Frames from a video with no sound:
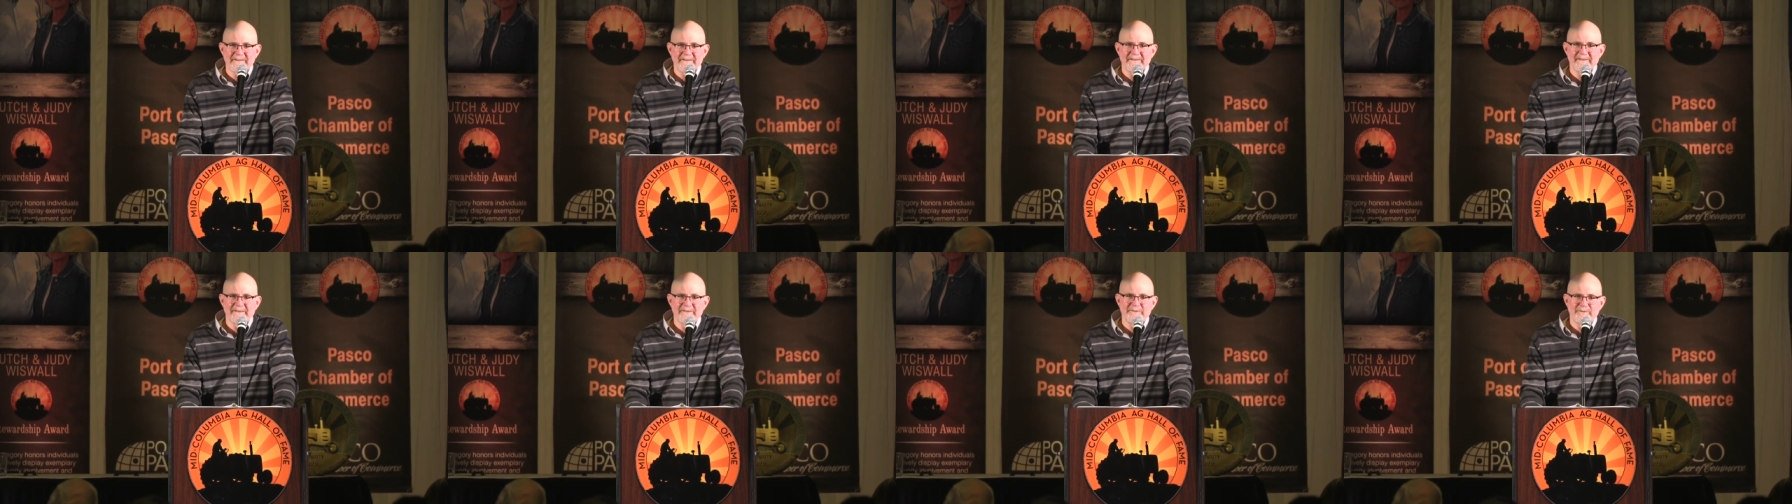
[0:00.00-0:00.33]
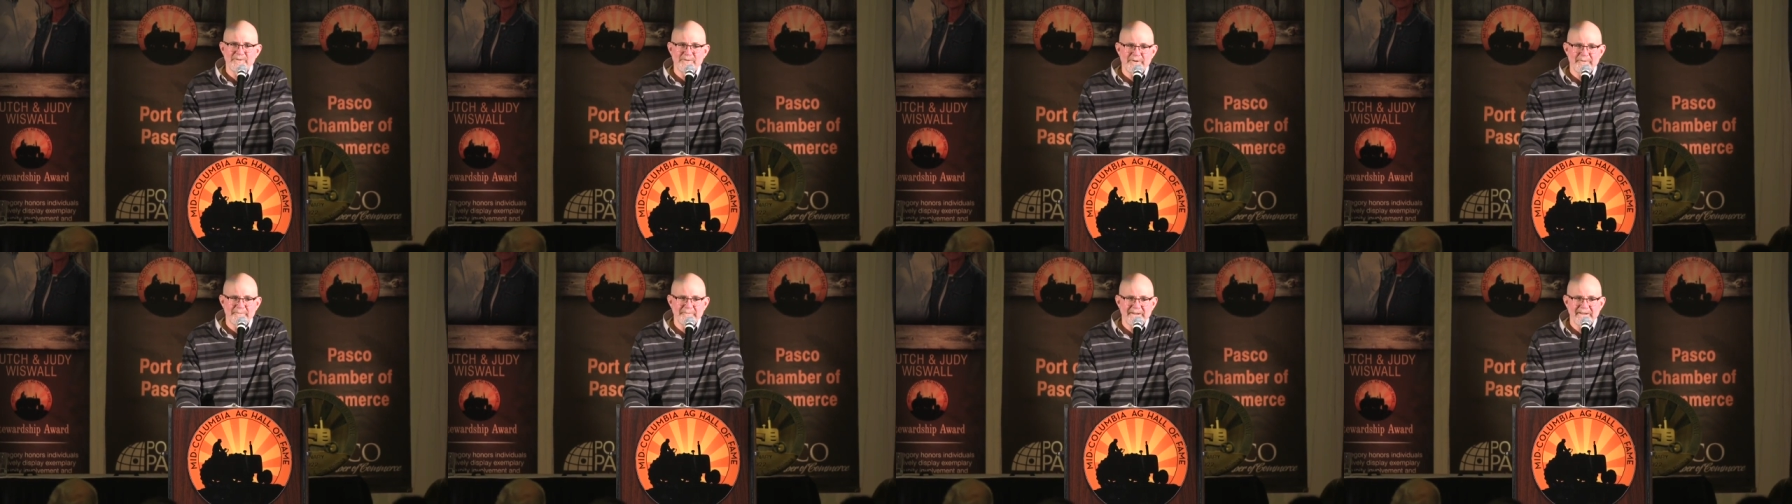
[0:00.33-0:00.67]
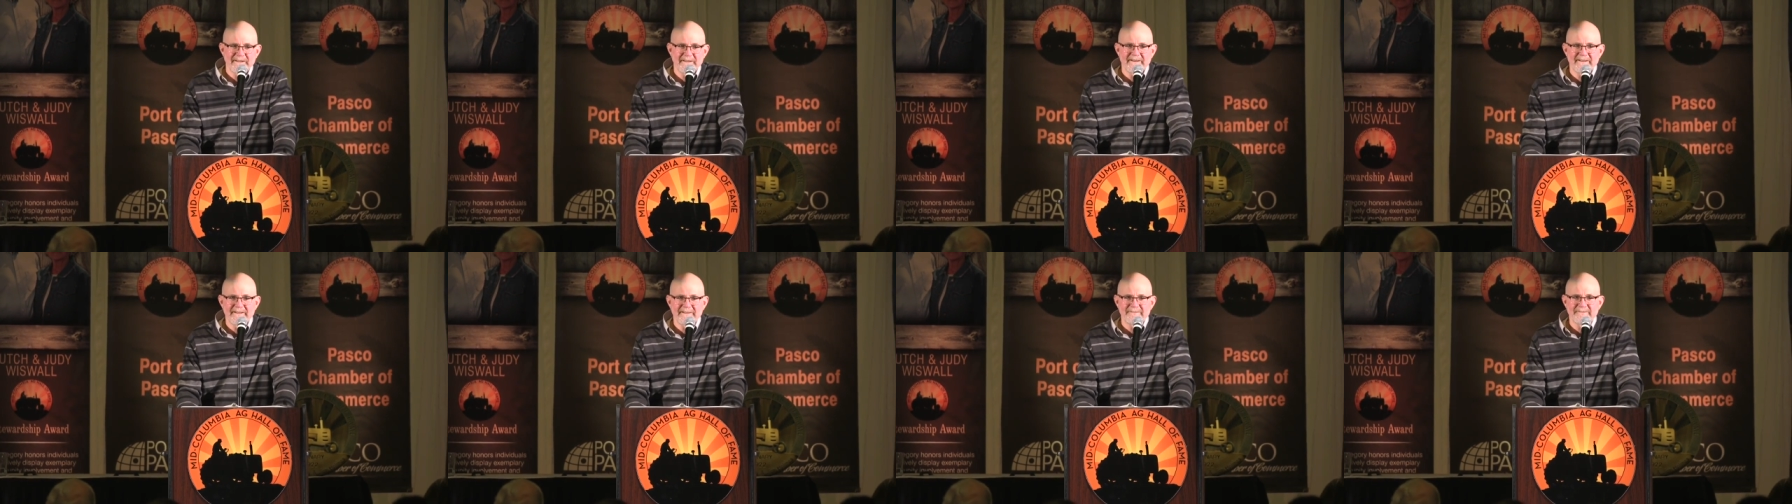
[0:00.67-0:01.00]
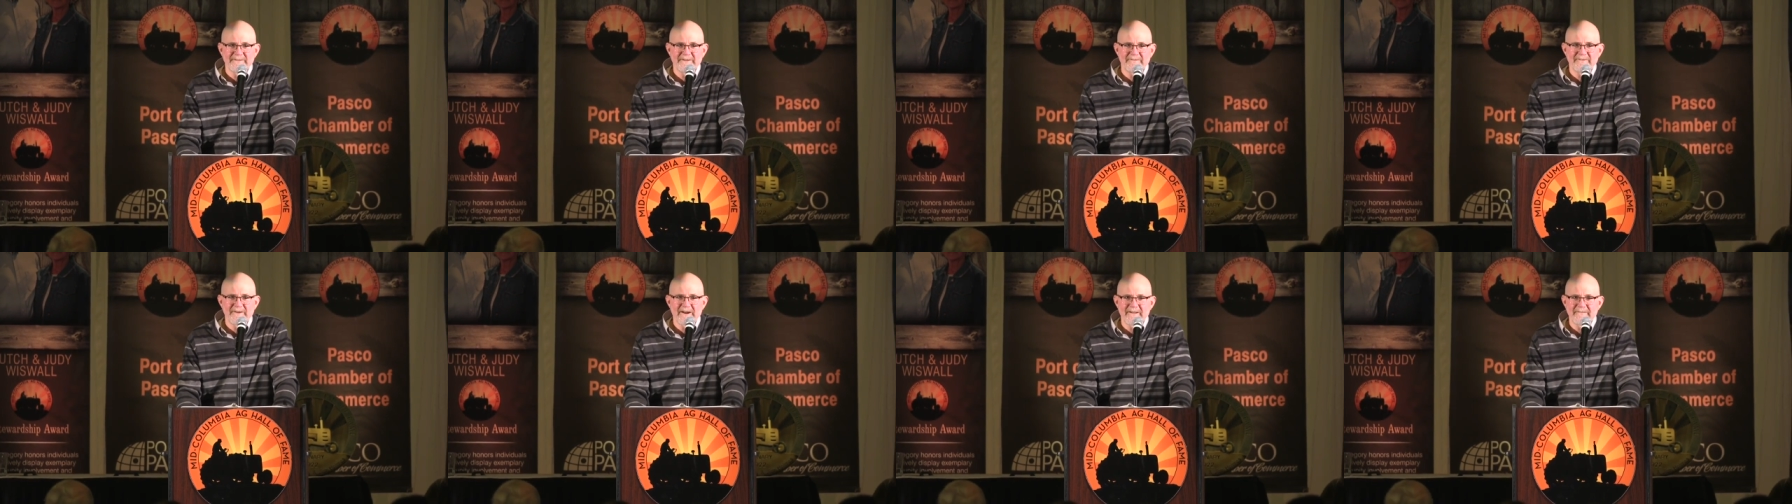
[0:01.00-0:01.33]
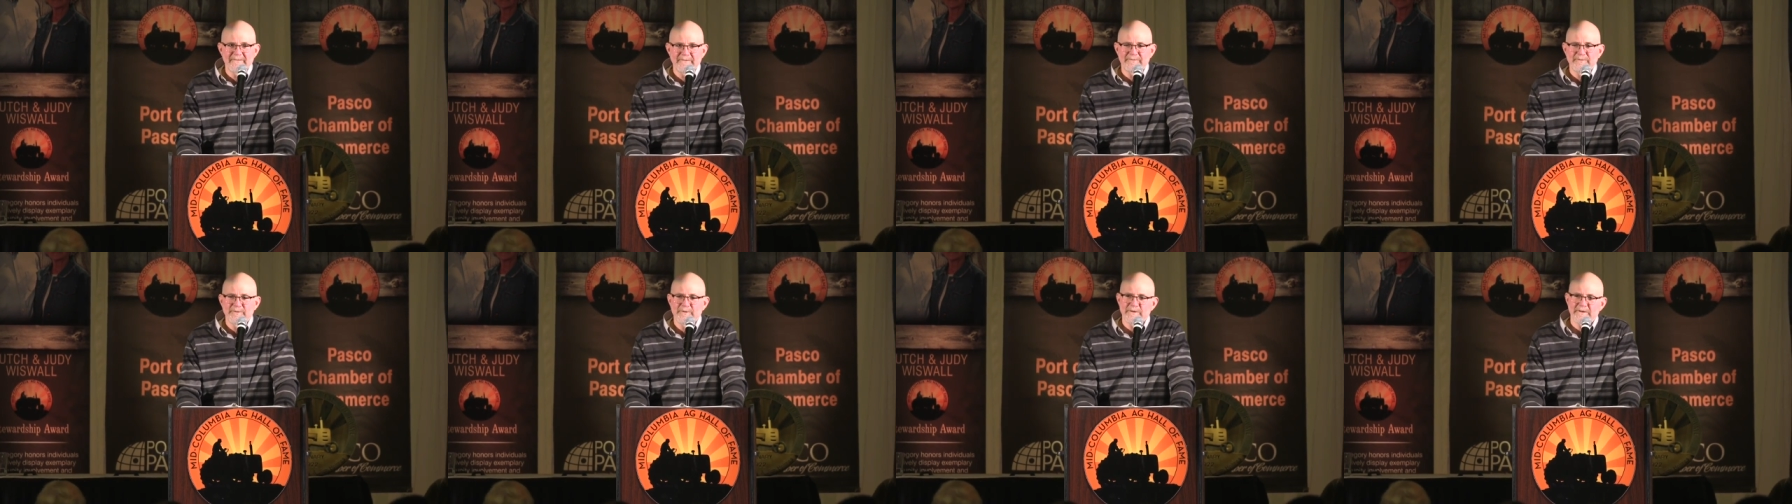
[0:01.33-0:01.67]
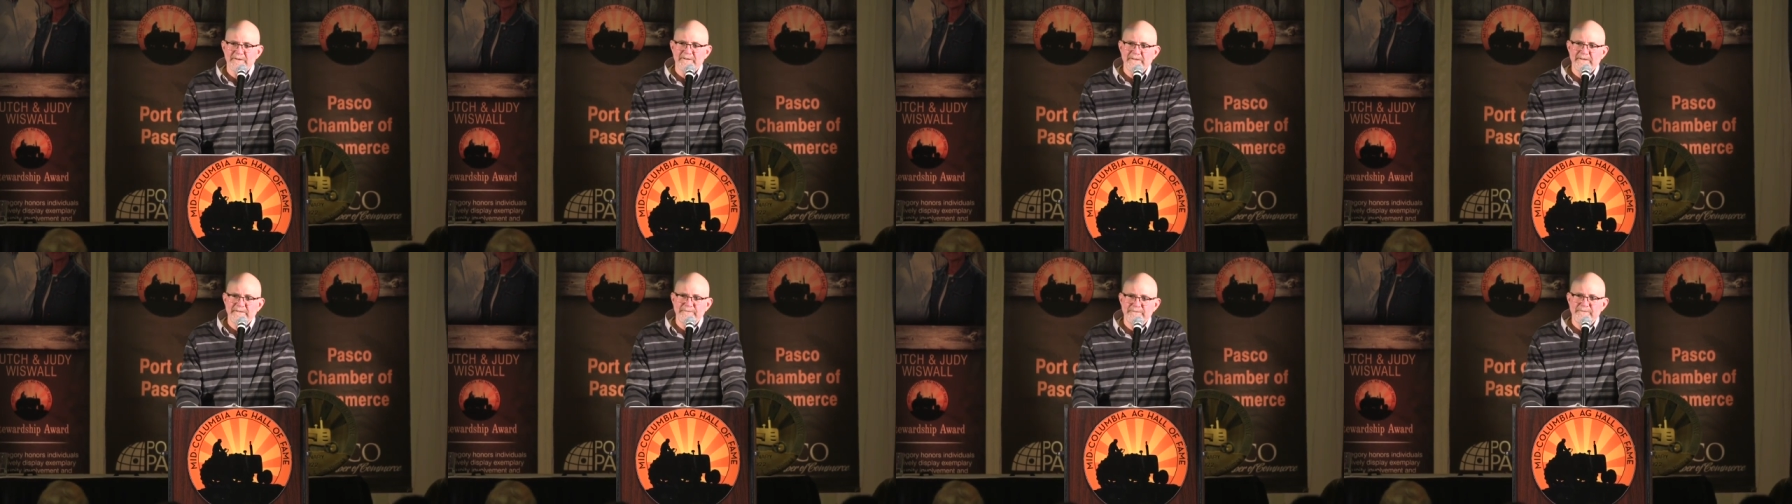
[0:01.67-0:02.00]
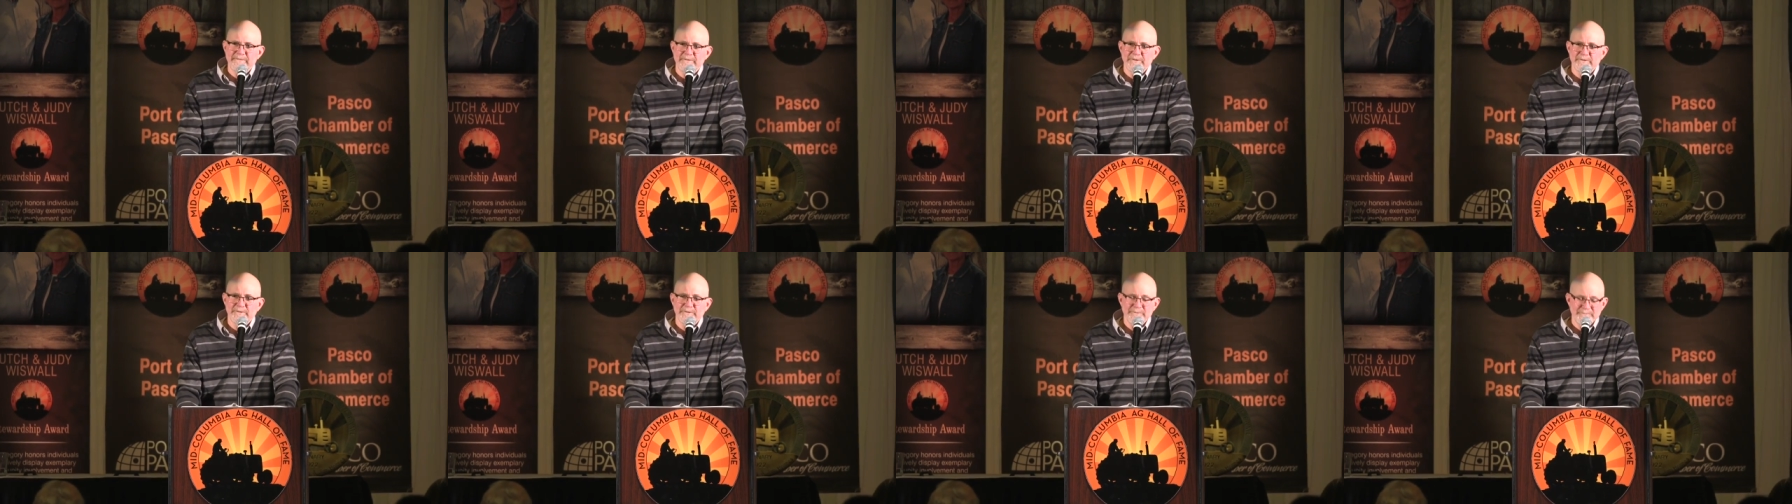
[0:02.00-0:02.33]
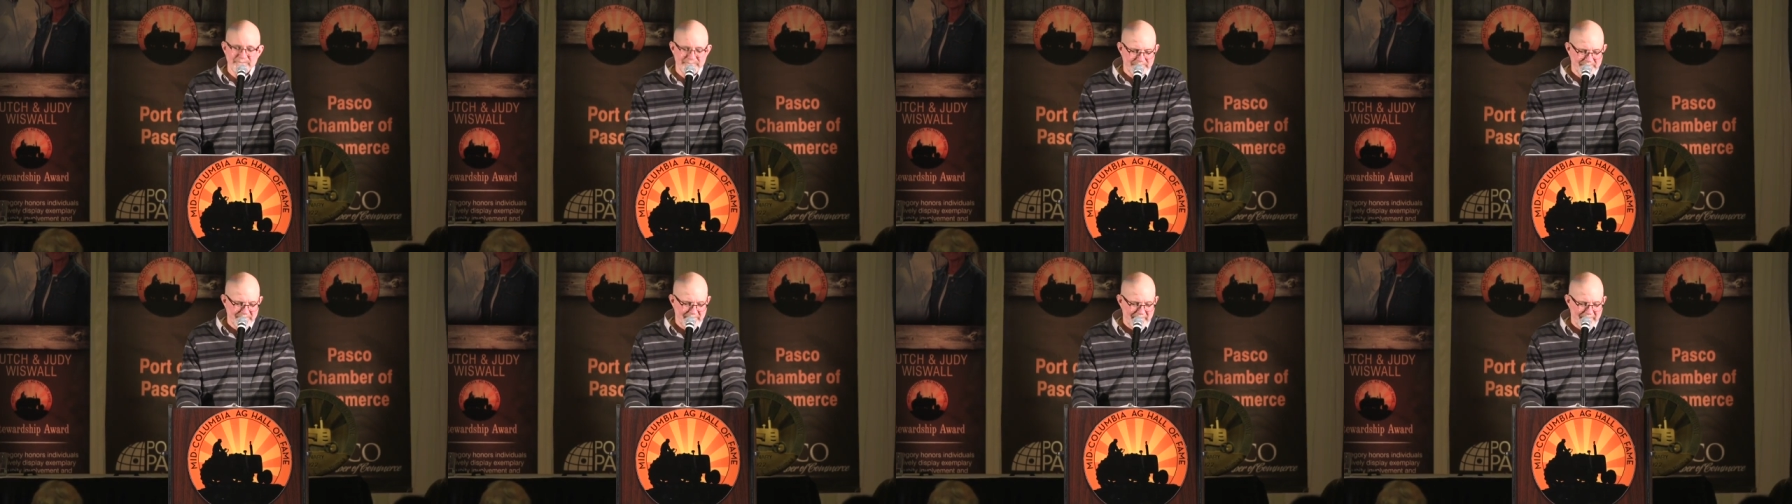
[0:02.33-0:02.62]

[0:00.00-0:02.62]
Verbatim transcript: and a door big enough to drive a forklift through.